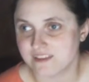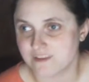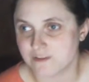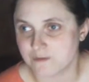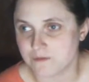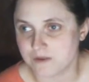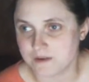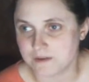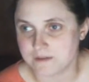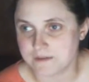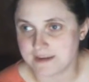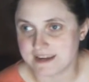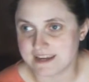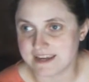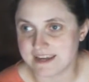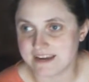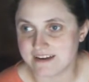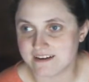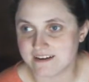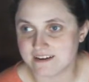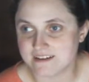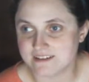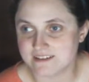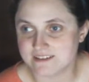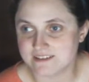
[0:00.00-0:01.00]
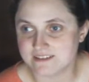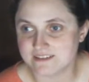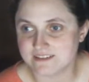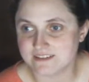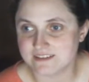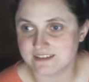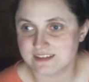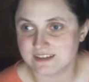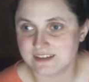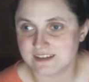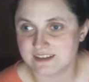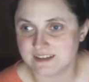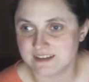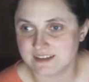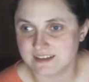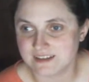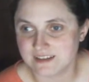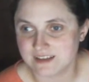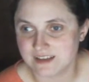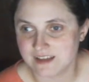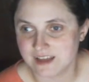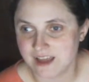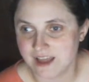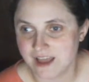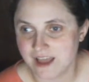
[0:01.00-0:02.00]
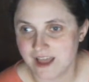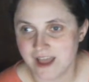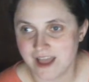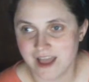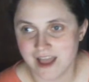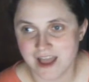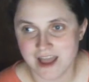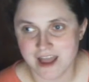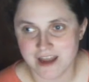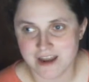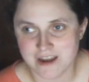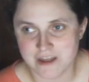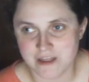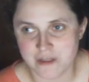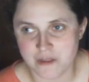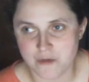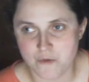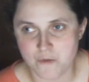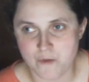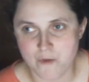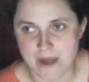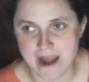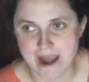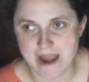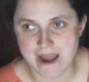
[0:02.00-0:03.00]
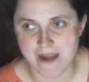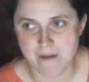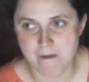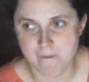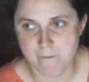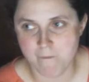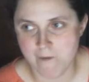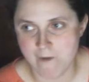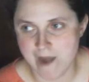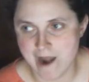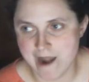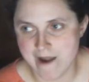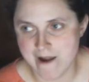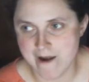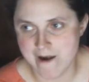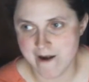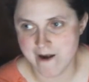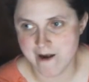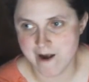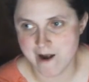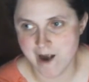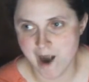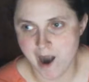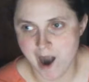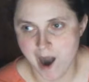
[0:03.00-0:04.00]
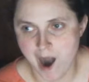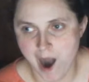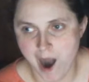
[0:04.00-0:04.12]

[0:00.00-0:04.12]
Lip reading: One of my characters, another random render.